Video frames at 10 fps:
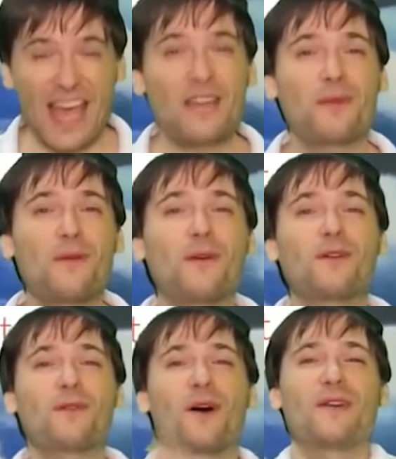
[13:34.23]
And we will
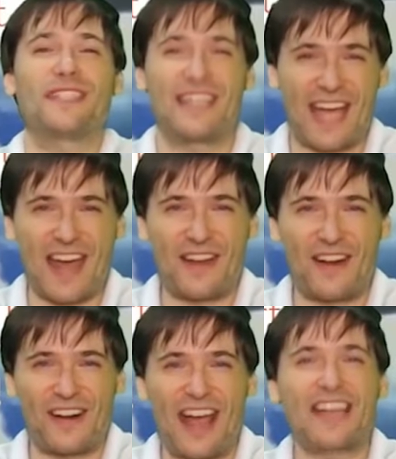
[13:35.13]
grow
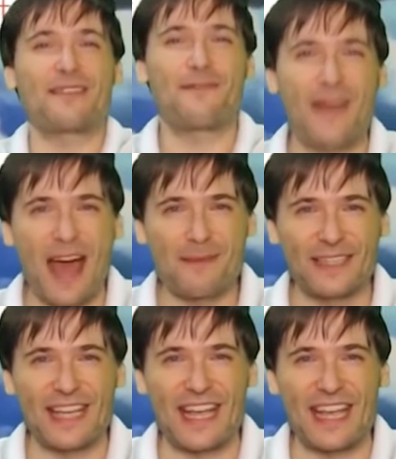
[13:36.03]
together as a
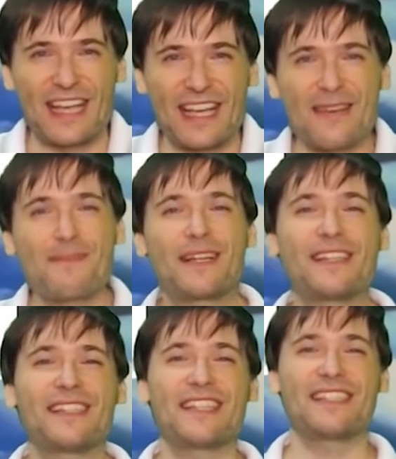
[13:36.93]
family
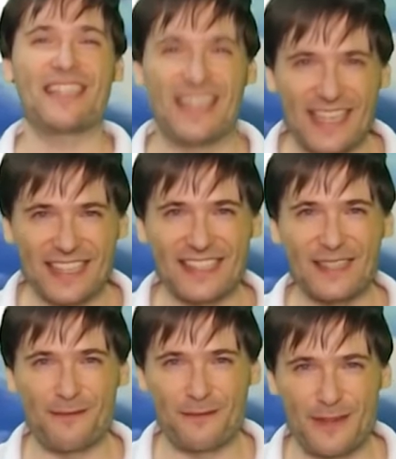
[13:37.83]
because this is
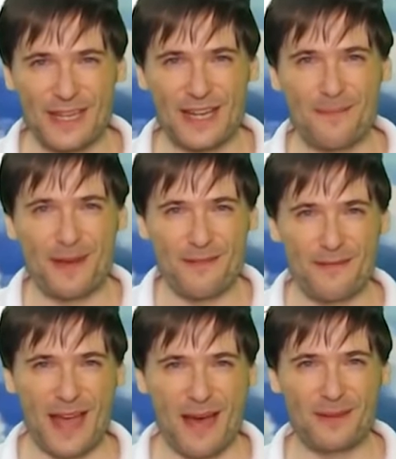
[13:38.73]
the Freedom
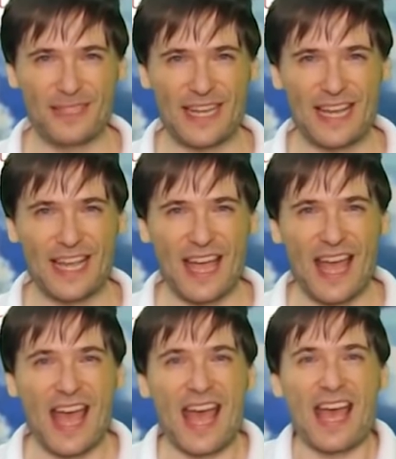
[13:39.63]
Family.
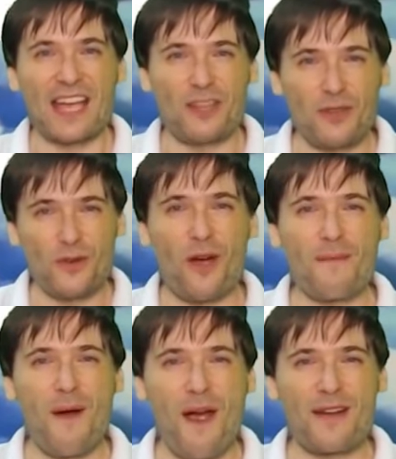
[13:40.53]
You are
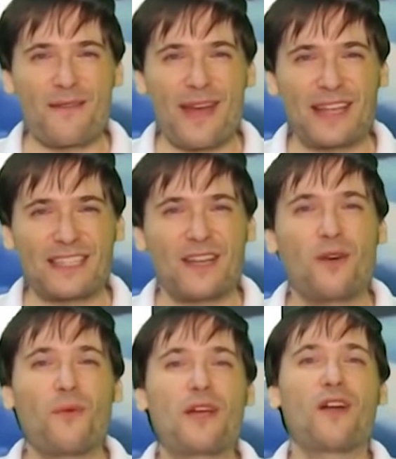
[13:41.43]
part of it,
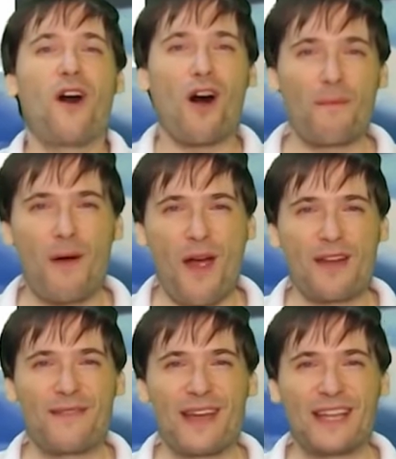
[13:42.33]
we are all part of